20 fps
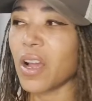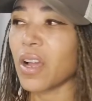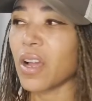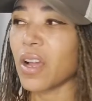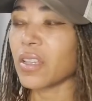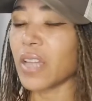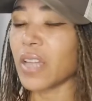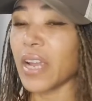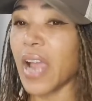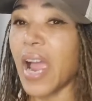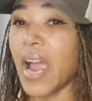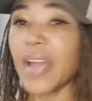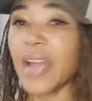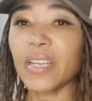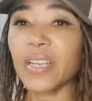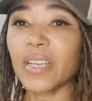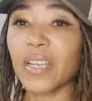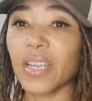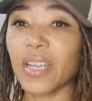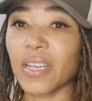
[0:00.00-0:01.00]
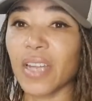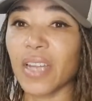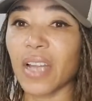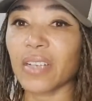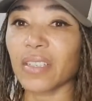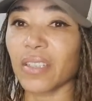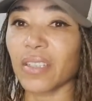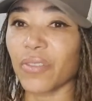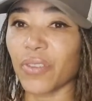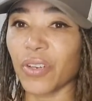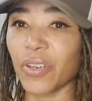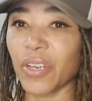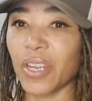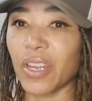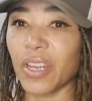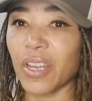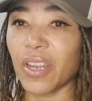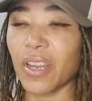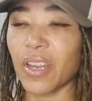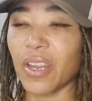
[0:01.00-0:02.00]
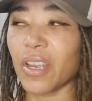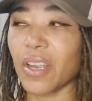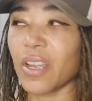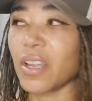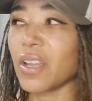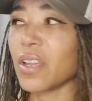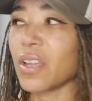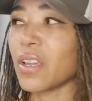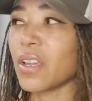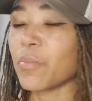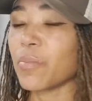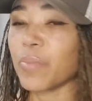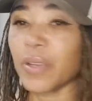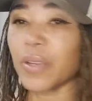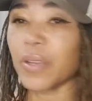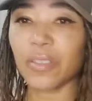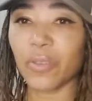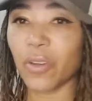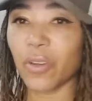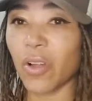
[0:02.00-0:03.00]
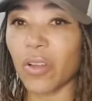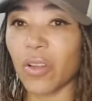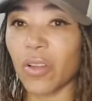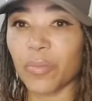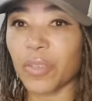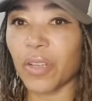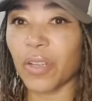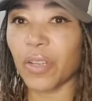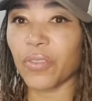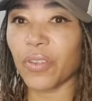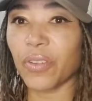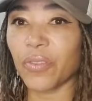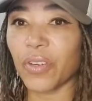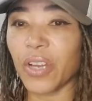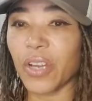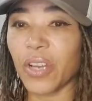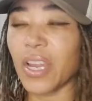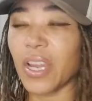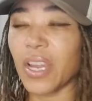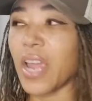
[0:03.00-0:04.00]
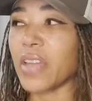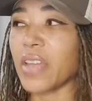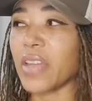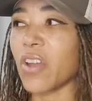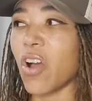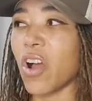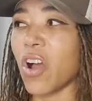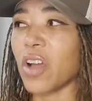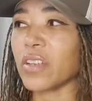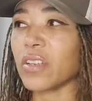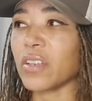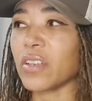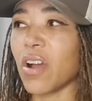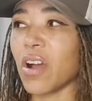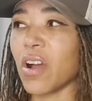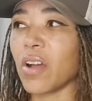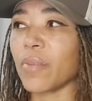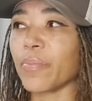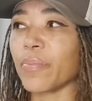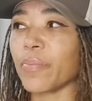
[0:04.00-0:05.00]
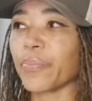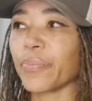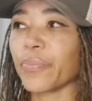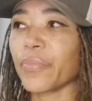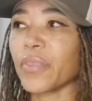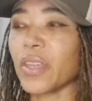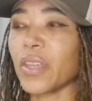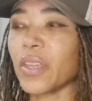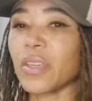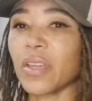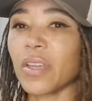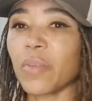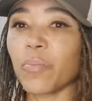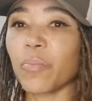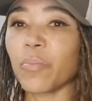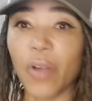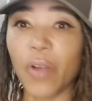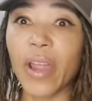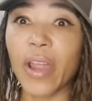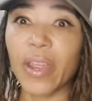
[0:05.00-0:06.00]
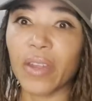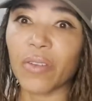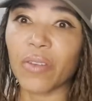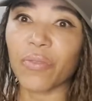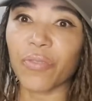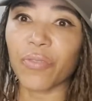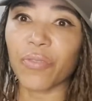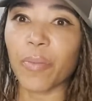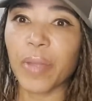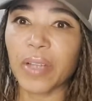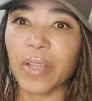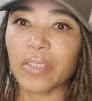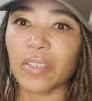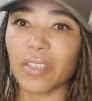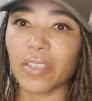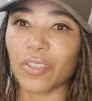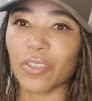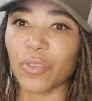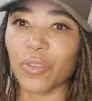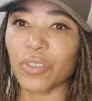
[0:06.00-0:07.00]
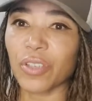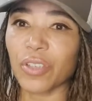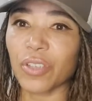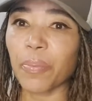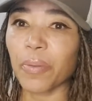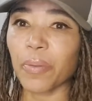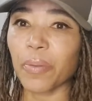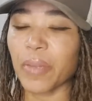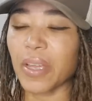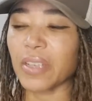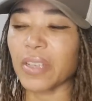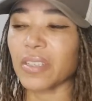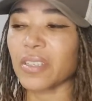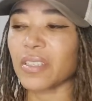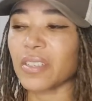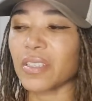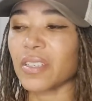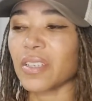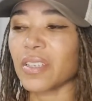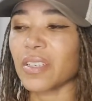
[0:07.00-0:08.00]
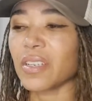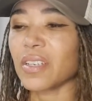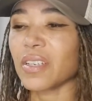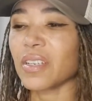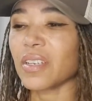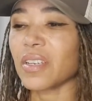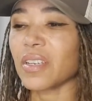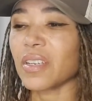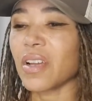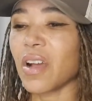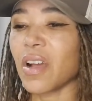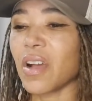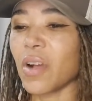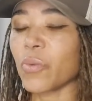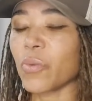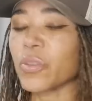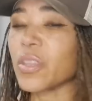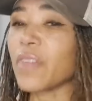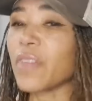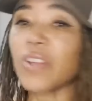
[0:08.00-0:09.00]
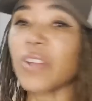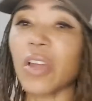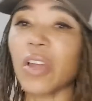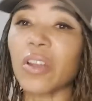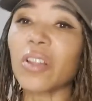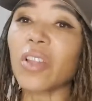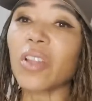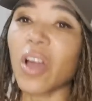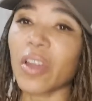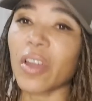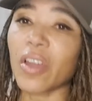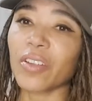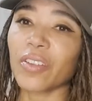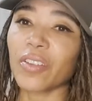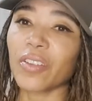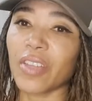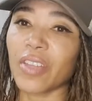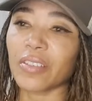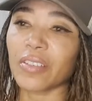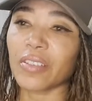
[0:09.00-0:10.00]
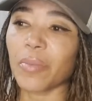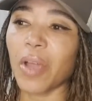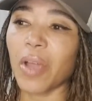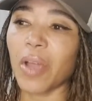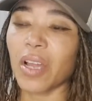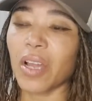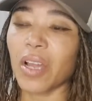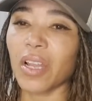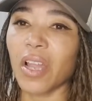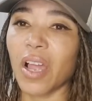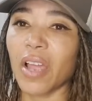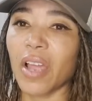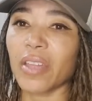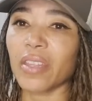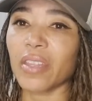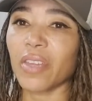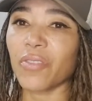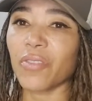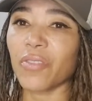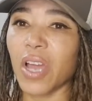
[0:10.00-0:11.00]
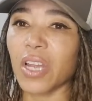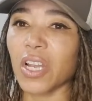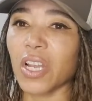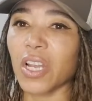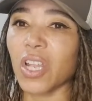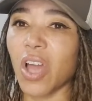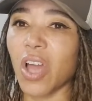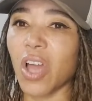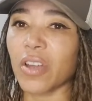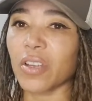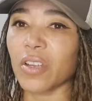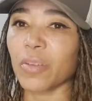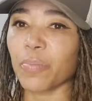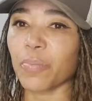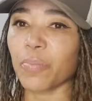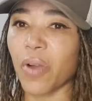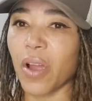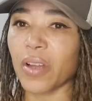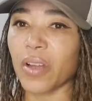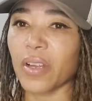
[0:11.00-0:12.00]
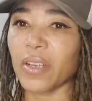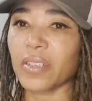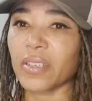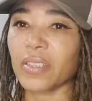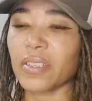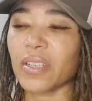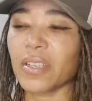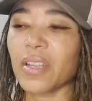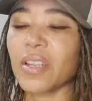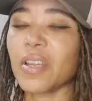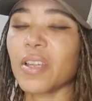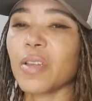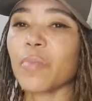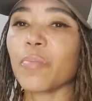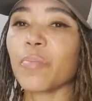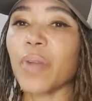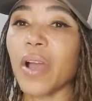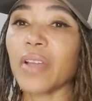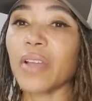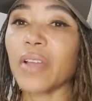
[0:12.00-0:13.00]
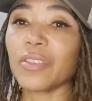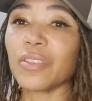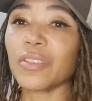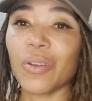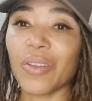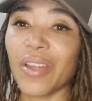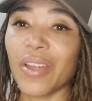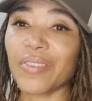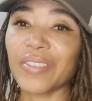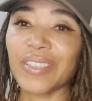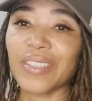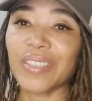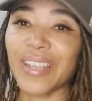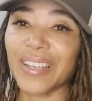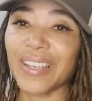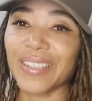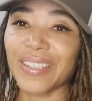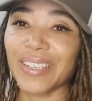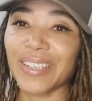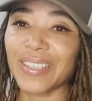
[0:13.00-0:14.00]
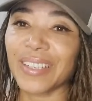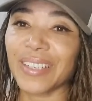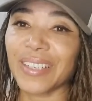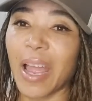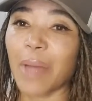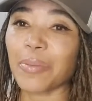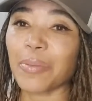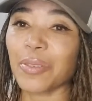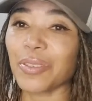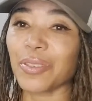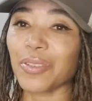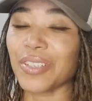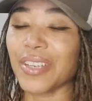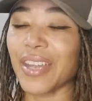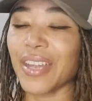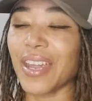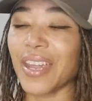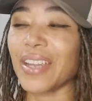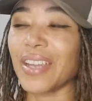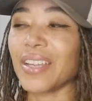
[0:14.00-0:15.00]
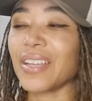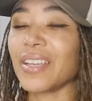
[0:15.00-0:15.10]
like, I didn't connect Liver King, because they were calling himself Liver King, and not um, Brian from Ancestral Supplements. Uh, but they've done a lot of good things, I'm not going to lie. They've got a lot of good products, but you don't have to take six capsules a day.